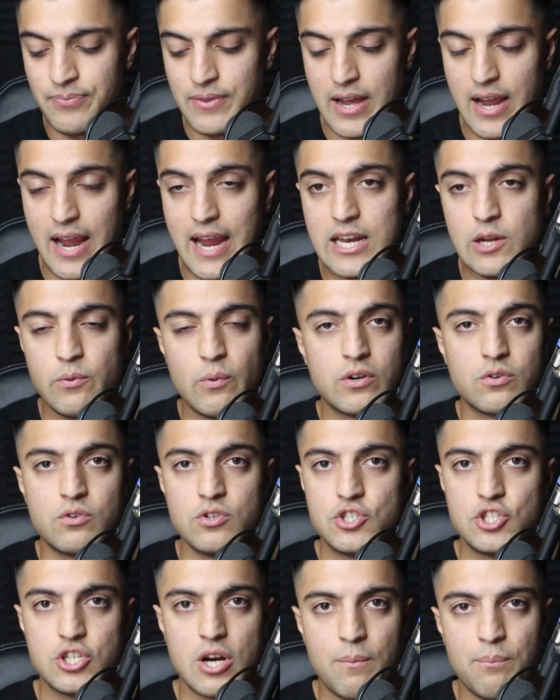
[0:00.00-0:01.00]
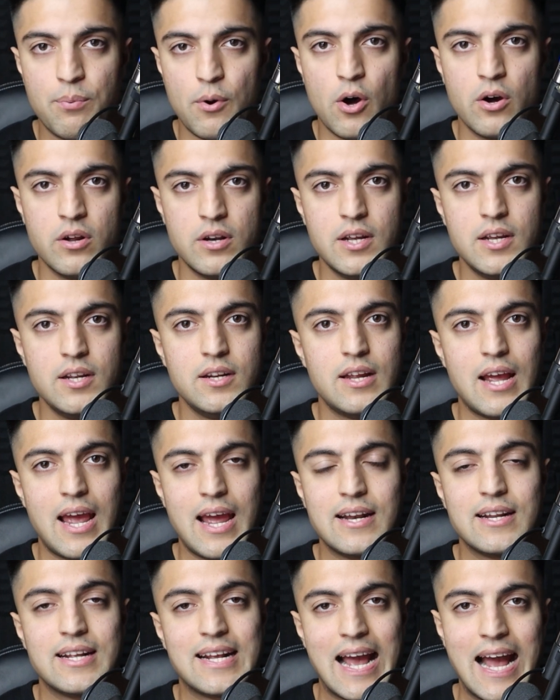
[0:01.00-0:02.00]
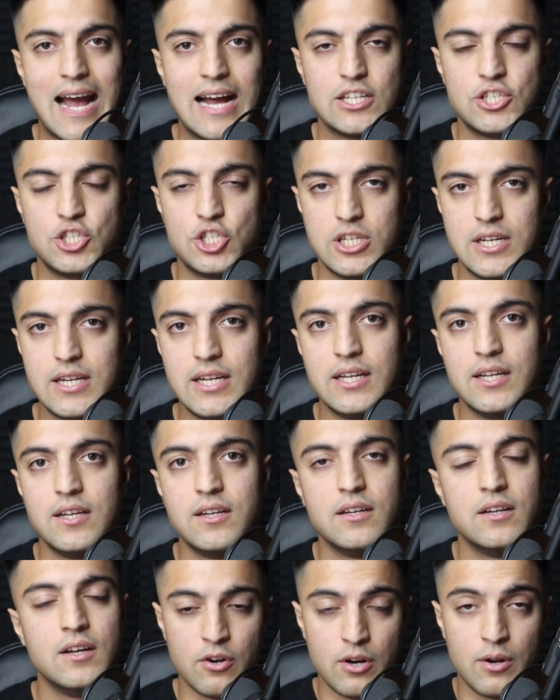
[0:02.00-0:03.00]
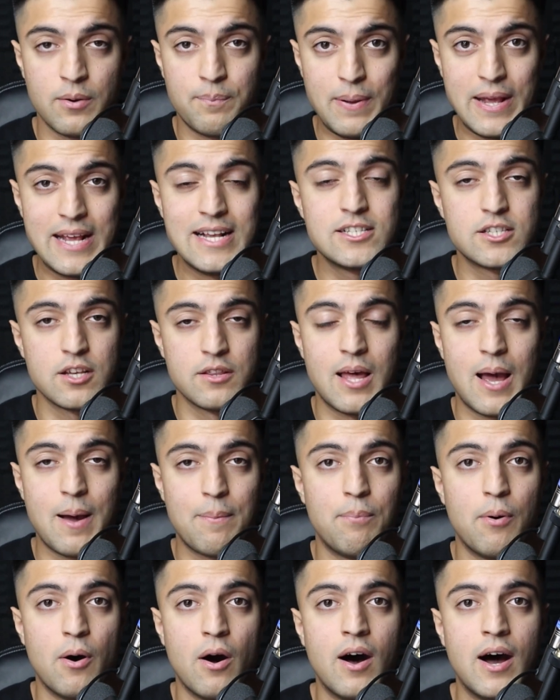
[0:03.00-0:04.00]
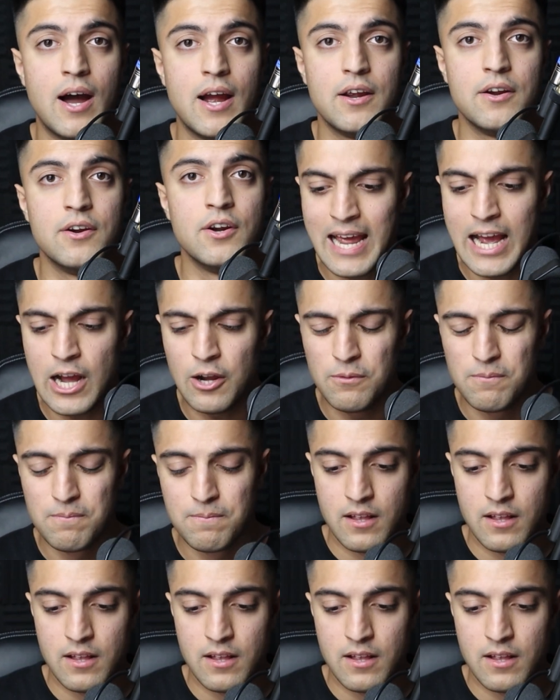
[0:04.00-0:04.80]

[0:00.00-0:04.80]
that anyone could jump on it and cash in on a piece of that pie. Now,